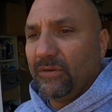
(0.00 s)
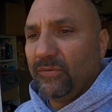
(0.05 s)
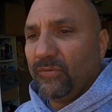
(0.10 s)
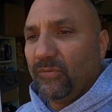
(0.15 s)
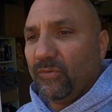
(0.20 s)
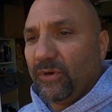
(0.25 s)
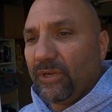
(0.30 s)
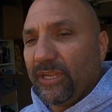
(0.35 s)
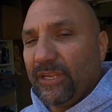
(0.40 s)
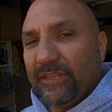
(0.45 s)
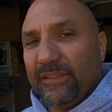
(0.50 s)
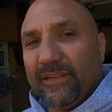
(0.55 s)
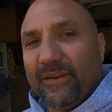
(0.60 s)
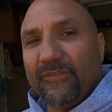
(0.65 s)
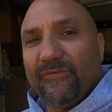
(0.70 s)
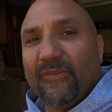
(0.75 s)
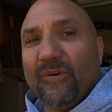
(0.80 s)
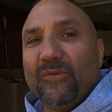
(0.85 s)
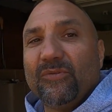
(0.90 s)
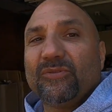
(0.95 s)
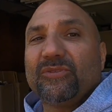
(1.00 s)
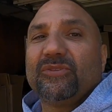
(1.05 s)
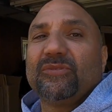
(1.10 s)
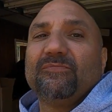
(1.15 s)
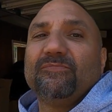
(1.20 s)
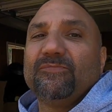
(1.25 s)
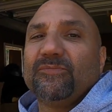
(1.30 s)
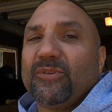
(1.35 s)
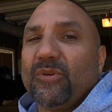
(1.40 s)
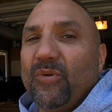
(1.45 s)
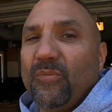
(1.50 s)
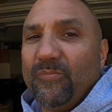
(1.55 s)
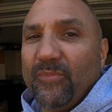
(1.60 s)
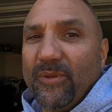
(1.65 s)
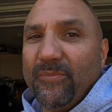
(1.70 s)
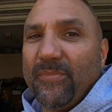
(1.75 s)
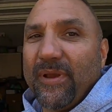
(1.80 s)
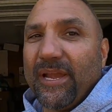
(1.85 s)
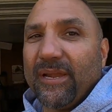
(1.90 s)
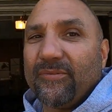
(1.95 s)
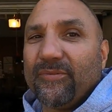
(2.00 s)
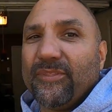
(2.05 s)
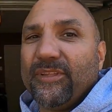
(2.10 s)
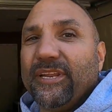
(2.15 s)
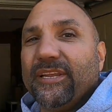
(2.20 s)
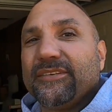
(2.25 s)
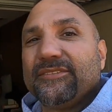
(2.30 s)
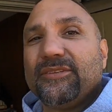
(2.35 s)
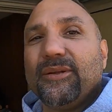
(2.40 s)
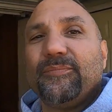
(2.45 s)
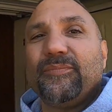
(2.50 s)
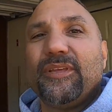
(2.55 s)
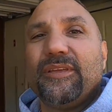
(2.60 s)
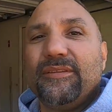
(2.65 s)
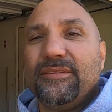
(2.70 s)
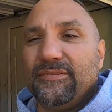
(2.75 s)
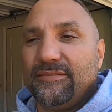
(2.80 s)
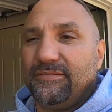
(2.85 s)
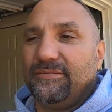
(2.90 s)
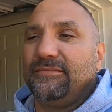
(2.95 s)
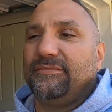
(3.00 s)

we're getting there, folks, so be back with the next update.